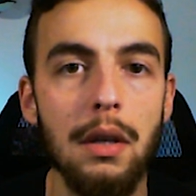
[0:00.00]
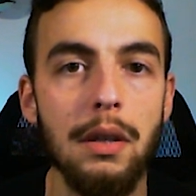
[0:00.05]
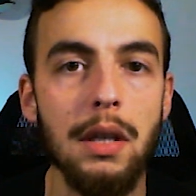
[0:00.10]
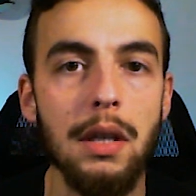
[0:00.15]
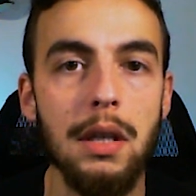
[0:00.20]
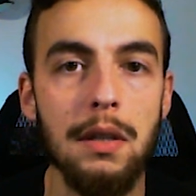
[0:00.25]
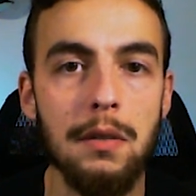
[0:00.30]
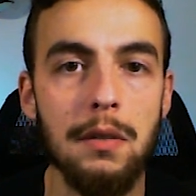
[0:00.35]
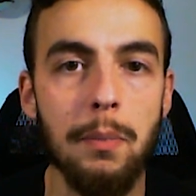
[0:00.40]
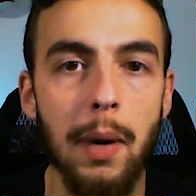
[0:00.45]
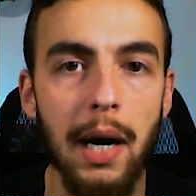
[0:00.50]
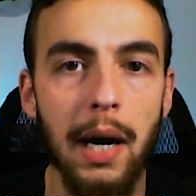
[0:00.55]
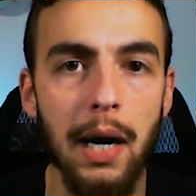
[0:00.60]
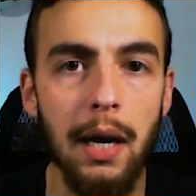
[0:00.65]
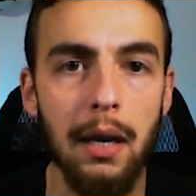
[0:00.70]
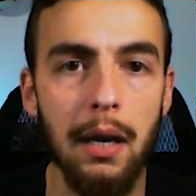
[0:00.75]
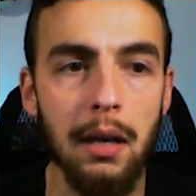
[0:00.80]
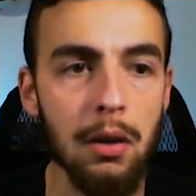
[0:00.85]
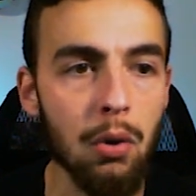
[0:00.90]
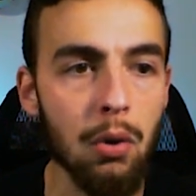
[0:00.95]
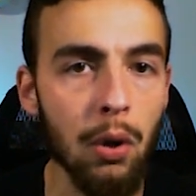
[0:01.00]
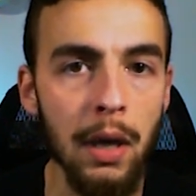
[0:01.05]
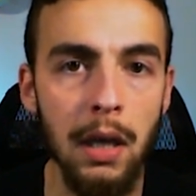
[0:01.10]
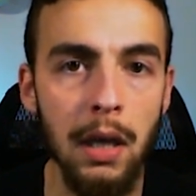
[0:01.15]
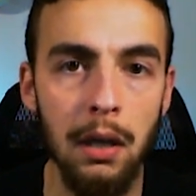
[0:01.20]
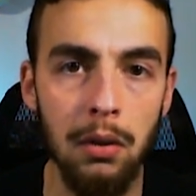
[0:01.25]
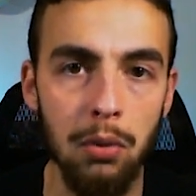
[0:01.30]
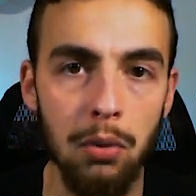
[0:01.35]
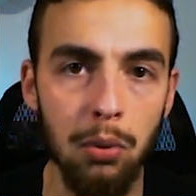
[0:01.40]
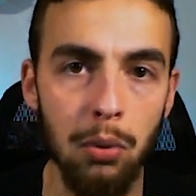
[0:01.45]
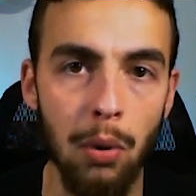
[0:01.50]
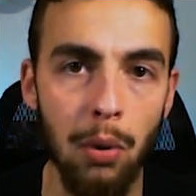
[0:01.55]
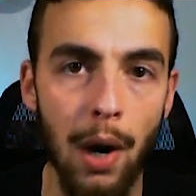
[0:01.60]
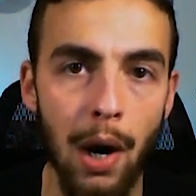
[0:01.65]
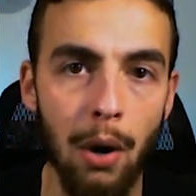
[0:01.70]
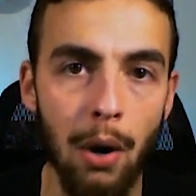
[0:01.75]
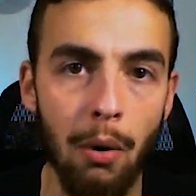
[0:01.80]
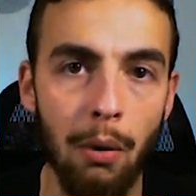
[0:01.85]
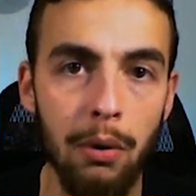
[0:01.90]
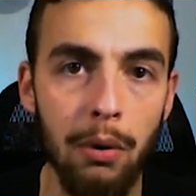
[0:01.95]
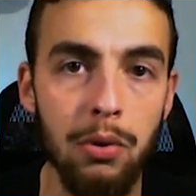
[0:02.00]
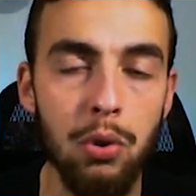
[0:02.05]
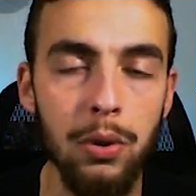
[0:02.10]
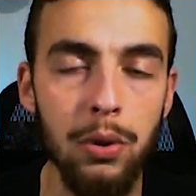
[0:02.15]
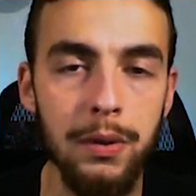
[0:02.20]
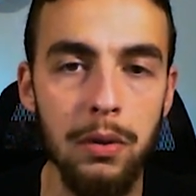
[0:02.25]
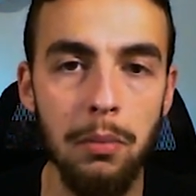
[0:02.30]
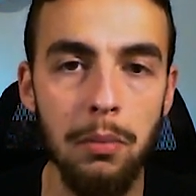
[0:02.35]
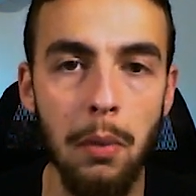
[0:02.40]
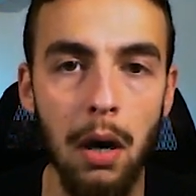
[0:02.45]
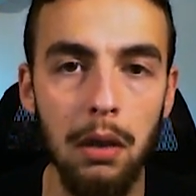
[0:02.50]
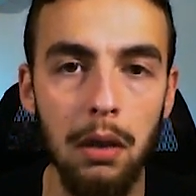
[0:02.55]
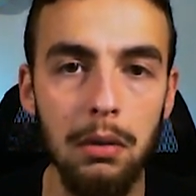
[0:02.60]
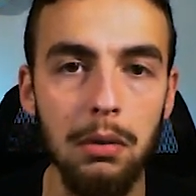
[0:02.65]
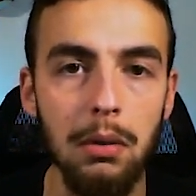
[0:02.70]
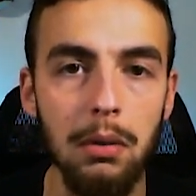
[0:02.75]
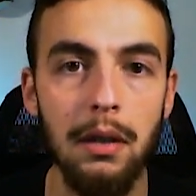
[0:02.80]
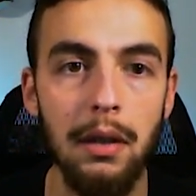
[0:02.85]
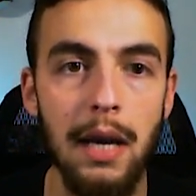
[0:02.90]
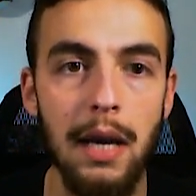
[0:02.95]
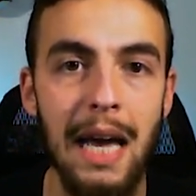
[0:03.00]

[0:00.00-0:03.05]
is by going to our user model